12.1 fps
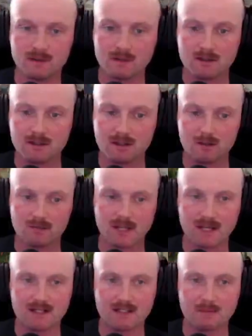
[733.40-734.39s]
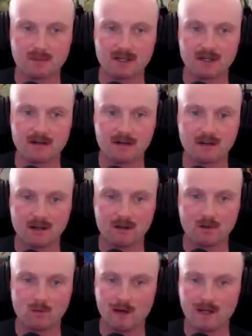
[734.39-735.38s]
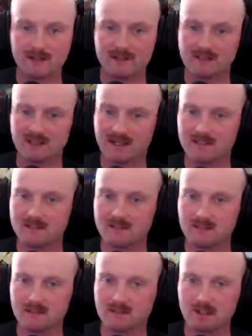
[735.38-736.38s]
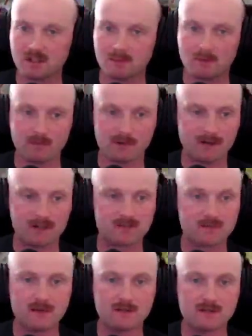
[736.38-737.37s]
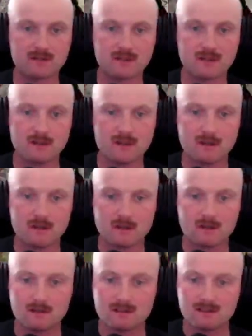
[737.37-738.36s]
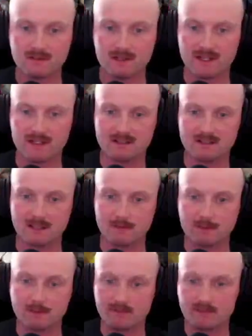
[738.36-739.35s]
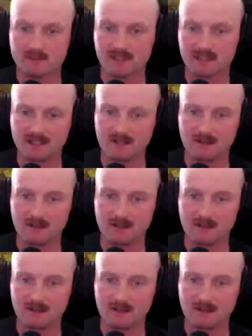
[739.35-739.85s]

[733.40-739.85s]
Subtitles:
Get them lined up here. I don't know why these guys, English Longbowmen, are exposed. Let's see if I can't save them for a second.